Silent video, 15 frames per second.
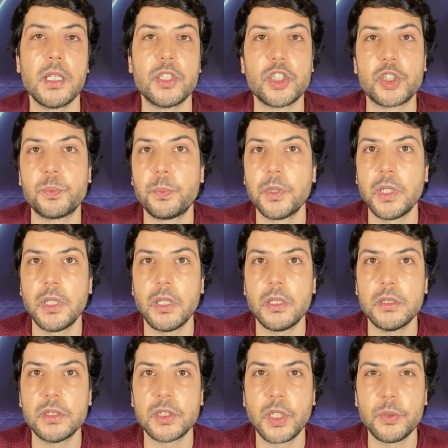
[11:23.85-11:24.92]
Just put it in
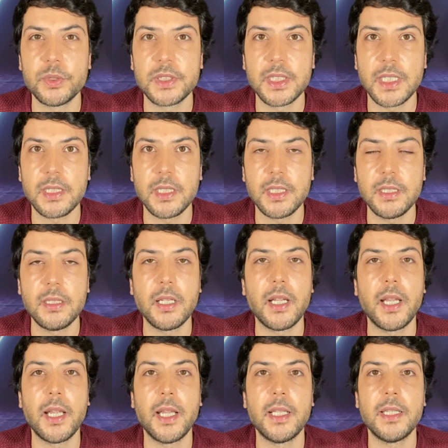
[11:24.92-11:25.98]
a low setting,
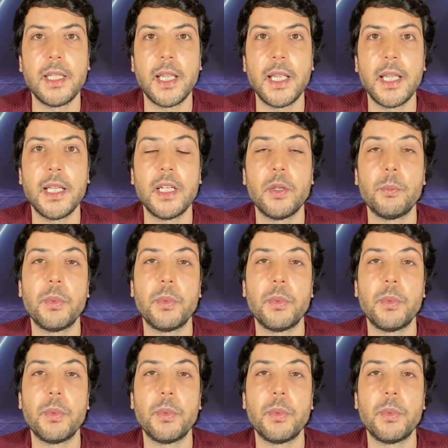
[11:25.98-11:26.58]
and then